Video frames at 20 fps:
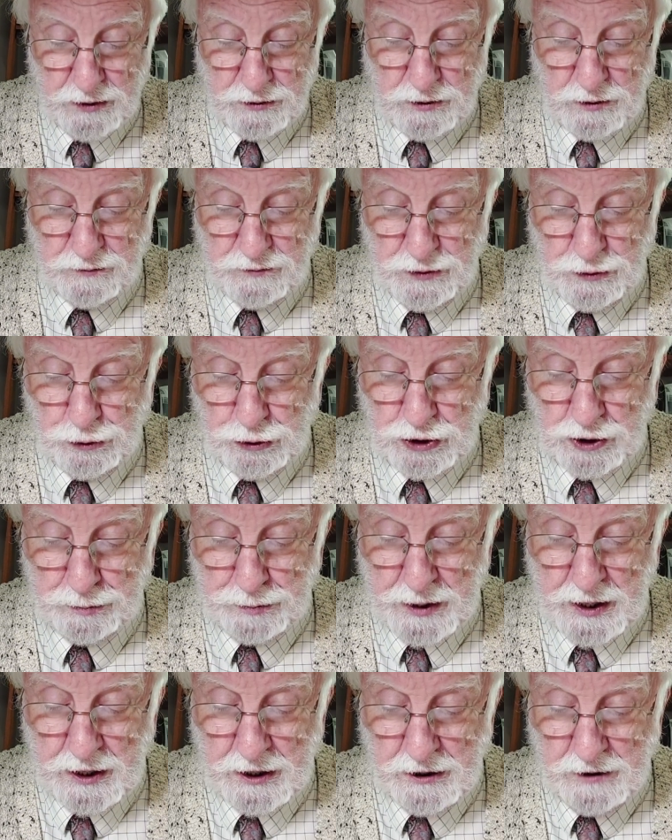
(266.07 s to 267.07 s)
the future
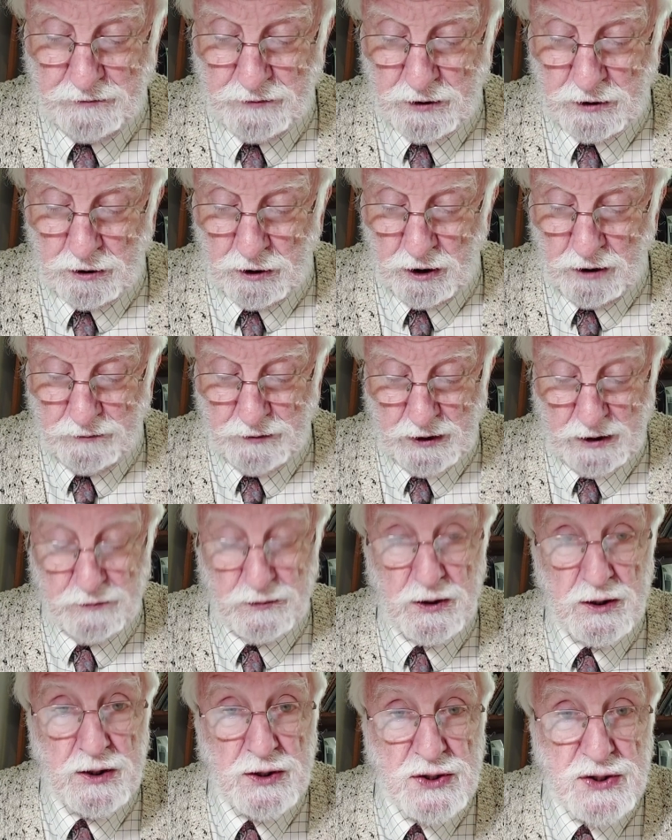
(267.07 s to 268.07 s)
behavior of
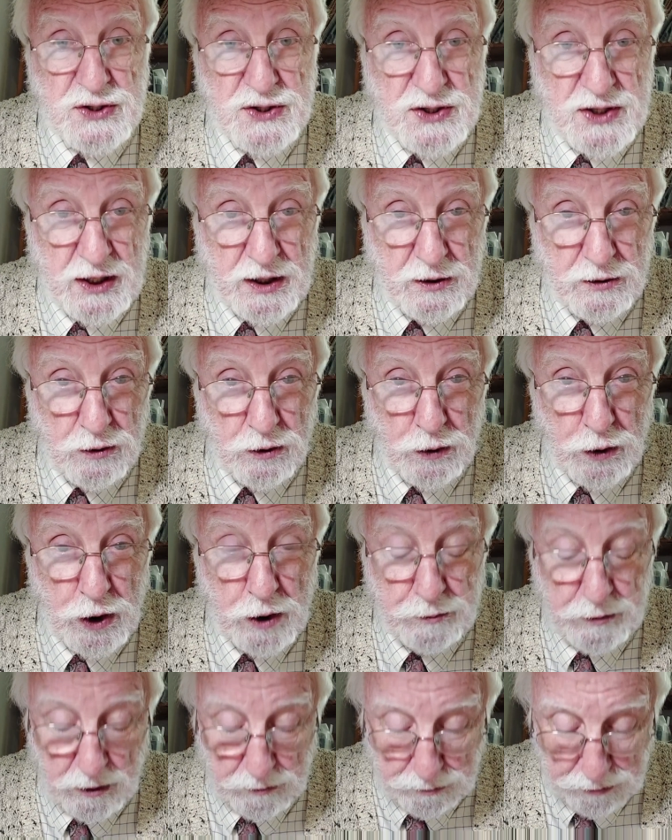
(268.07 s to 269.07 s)
even a single
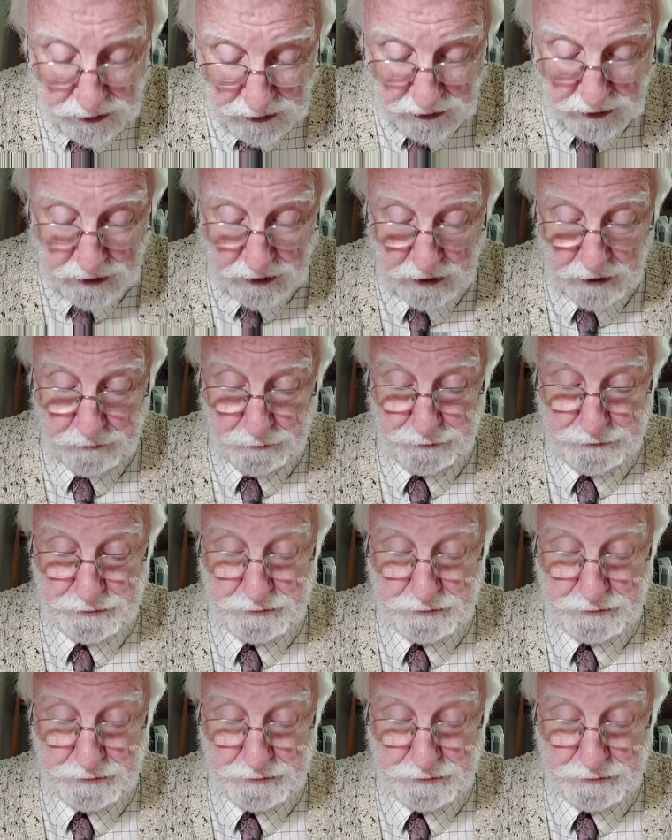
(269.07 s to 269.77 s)
human being.